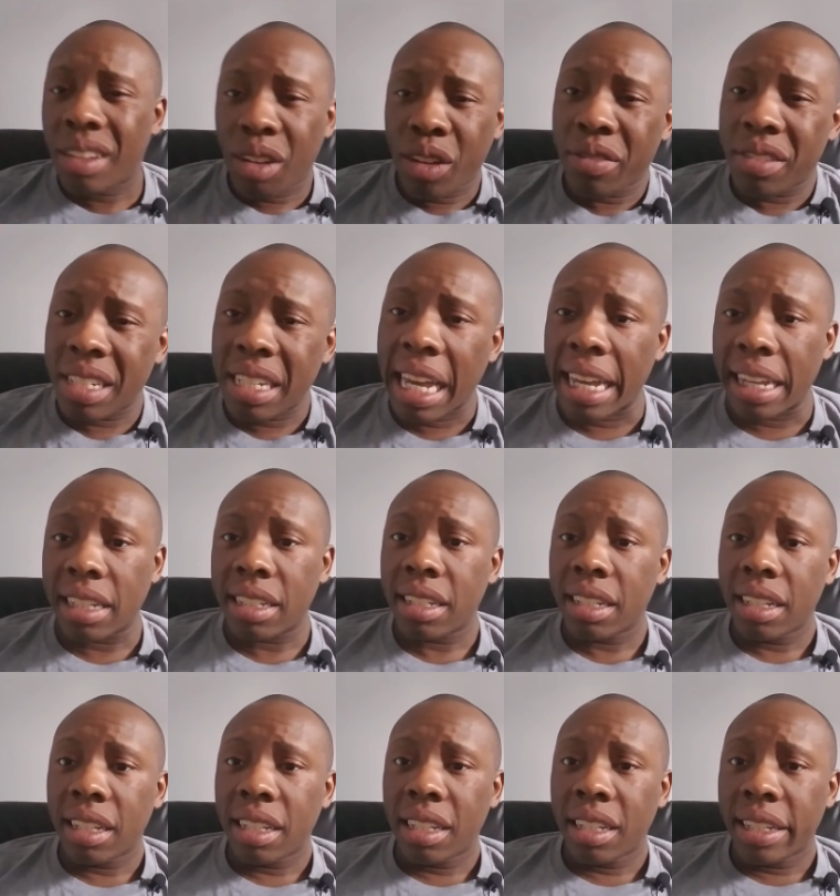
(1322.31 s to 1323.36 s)
off site?
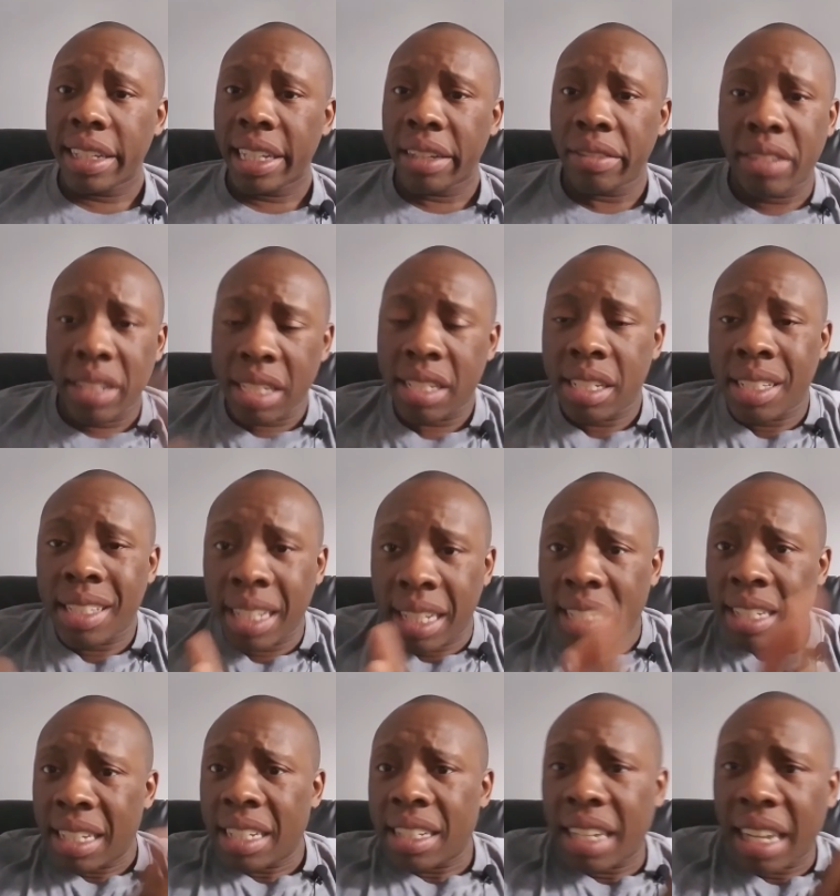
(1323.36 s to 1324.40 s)
If this is the
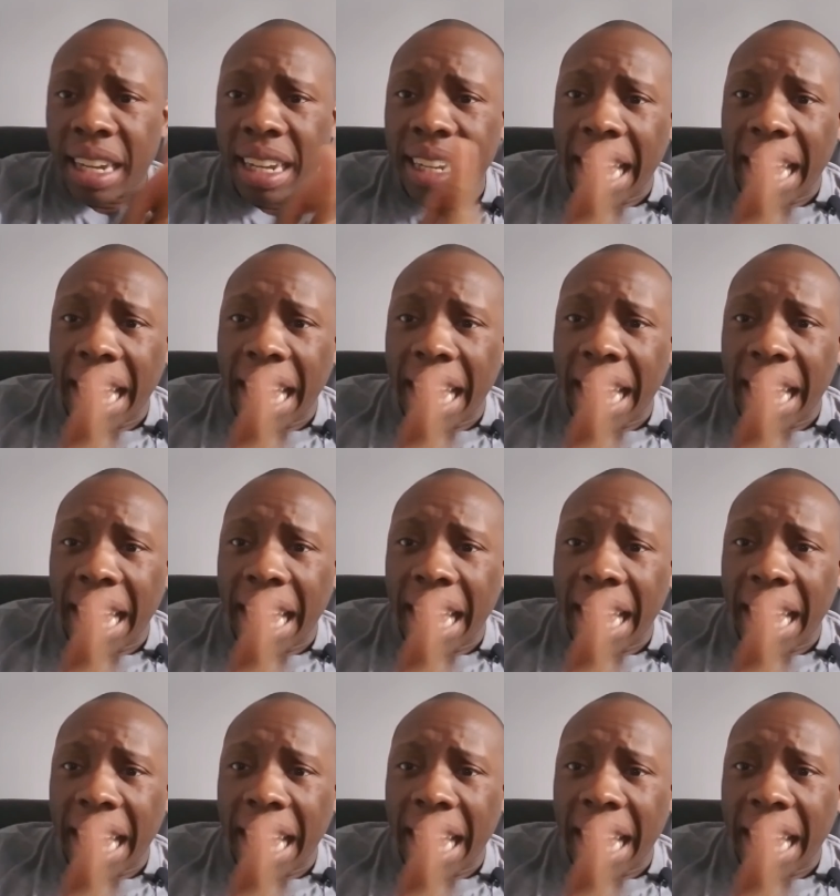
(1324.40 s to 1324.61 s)
kid that did